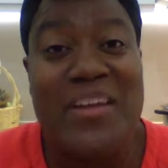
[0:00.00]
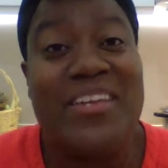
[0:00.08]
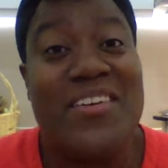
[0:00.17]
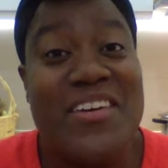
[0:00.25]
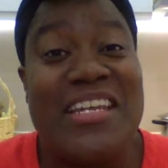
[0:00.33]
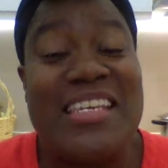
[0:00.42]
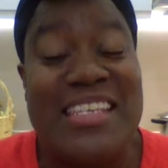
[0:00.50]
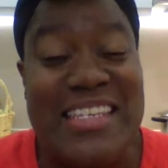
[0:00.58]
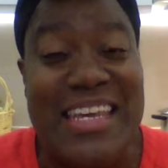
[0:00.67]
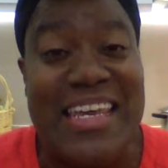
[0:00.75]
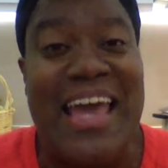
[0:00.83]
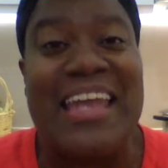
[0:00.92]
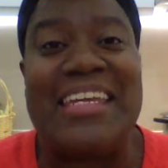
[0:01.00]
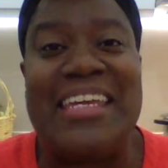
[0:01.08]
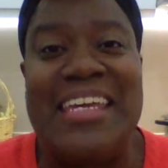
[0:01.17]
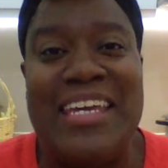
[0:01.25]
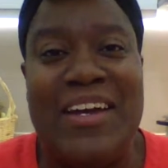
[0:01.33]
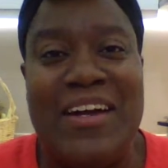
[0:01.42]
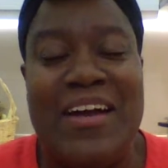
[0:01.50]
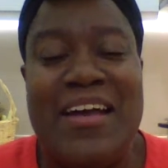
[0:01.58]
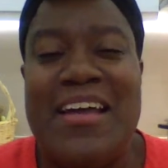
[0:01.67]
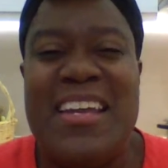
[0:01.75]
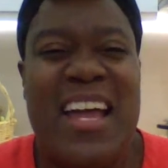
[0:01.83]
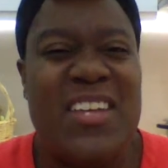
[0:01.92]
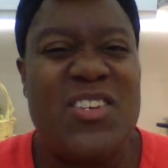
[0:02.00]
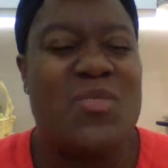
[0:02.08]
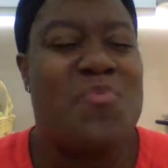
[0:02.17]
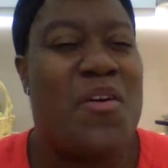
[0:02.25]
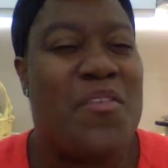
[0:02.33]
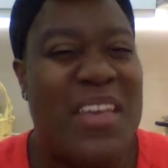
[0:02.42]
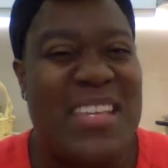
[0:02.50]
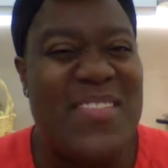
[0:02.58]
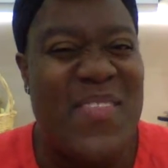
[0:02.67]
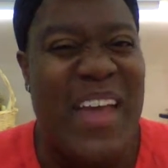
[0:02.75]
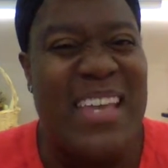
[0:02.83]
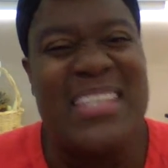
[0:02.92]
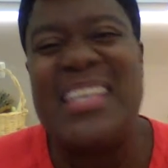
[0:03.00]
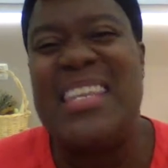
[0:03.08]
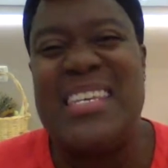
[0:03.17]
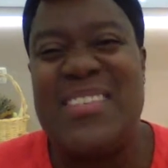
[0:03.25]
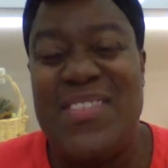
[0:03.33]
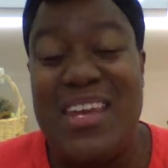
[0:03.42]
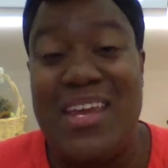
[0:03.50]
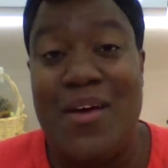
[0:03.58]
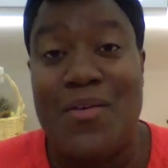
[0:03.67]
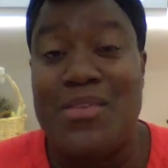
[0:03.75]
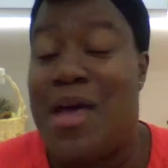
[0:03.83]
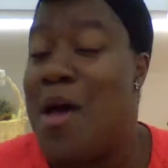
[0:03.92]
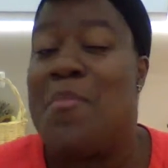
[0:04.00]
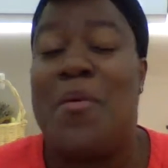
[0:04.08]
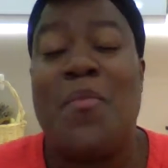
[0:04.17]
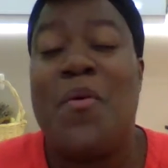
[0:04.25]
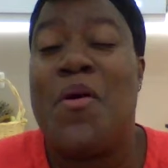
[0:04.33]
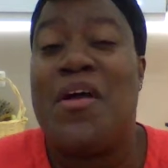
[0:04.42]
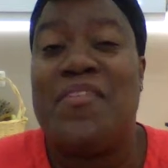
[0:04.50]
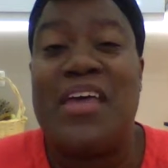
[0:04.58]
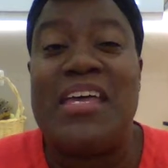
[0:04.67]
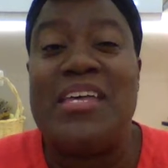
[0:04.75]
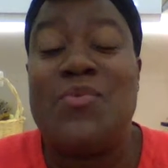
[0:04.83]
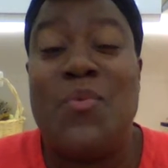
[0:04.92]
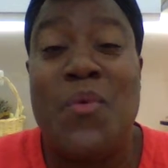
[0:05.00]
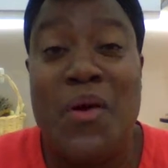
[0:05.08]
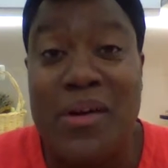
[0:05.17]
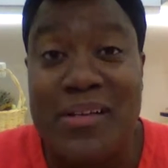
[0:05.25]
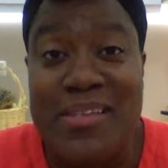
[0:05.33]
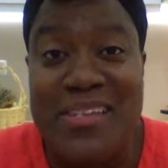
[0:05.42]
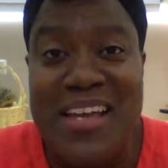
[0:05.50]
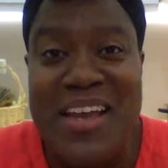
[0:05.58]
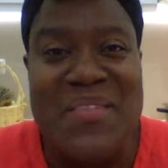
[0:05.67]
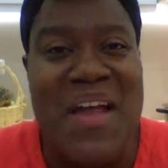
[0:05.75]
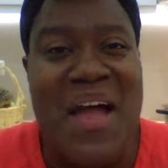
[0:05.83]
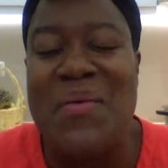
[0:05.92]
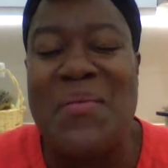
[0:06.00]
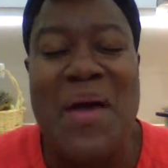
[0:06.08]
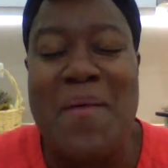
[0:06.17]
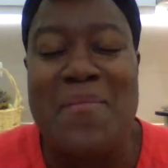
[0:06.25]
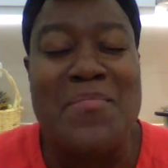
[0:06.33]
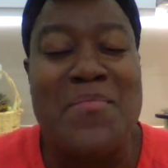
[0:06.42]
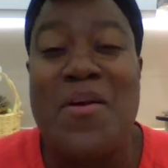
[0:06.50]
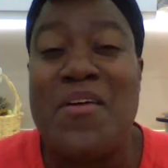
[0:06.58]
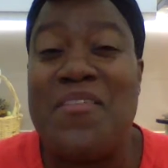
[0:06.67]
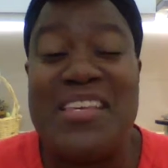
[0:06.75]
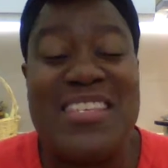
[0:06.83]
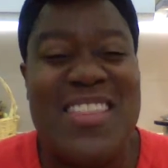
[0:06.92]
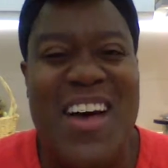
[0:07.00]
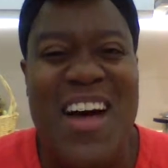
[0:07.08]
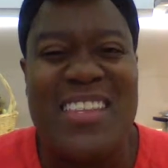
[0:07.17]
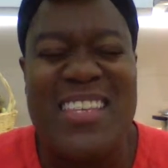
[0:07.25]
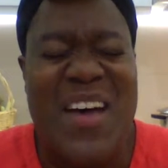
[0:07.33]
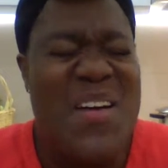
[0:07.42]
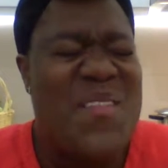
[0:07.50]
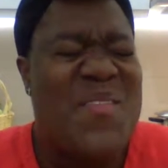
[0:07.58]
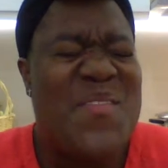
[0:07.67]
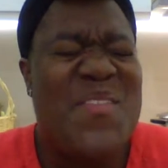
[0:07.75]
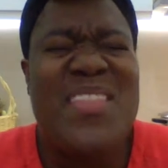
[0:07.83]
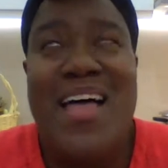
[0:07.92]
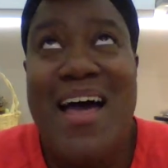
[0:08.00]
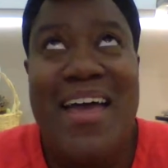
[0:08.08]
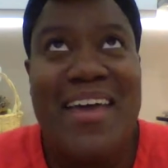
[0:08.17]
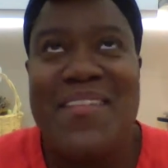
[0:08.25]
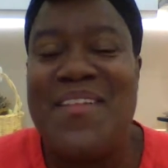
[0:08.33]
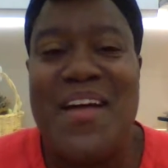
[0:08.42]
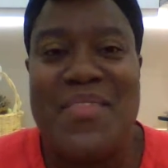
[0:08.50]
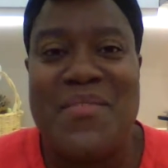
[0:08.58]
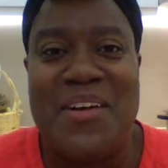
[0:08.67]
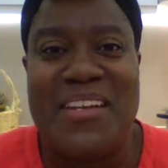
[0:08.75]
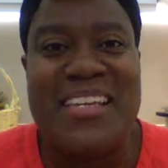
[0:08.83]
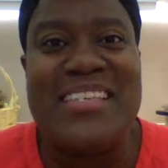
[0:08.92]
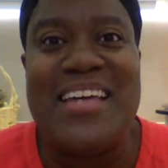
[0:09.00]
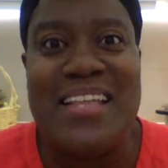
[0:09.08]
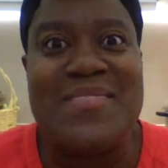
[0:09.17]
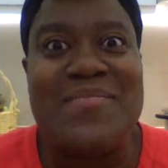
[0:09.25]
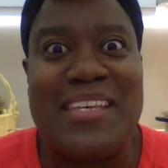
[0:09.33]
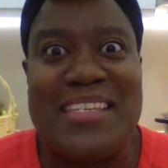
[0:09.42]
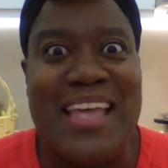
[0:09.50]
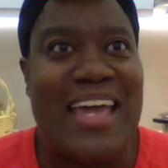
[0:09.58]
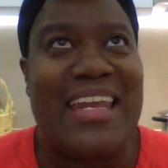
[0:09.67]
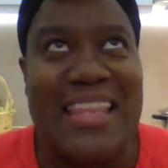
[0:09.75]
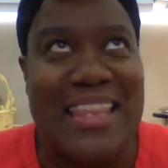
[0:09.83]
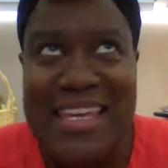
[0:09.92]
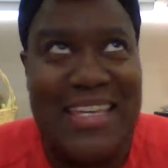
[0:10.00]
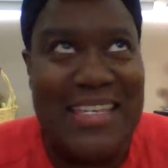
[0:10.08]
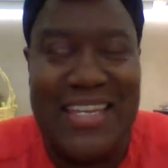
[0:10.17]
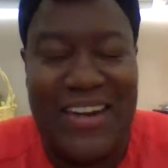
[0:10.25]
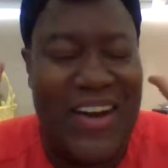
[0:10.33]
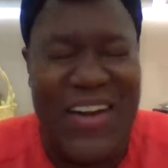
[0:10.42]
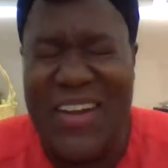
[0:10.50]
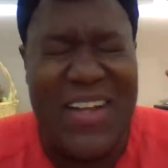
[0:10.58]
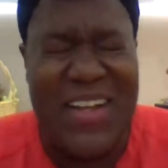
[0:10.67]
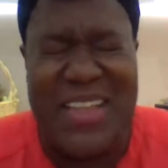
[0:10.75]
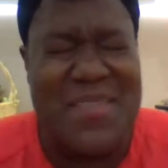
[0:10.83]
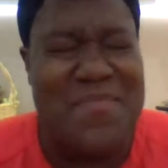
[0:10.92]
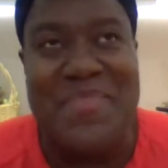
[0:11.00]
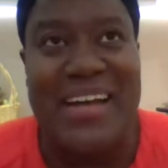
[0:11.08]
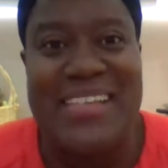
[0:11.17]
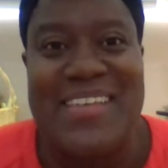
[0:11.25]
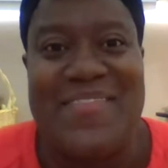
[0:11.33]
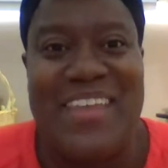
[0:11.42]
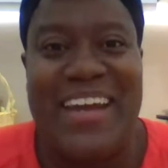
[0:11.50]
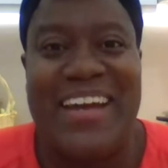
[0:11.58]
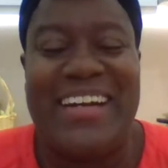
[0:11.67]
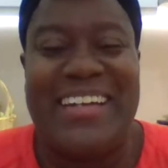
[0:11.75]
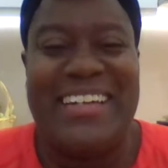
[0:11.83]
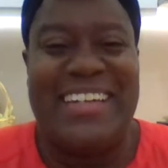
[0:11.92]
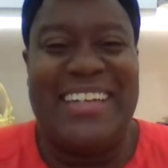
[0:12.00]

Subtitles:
You're going to see and hear not just more of his face in these videos, but more of his words around the web and more of his thoughts flying around the world. He's got some exciting things that are all abuzz up there.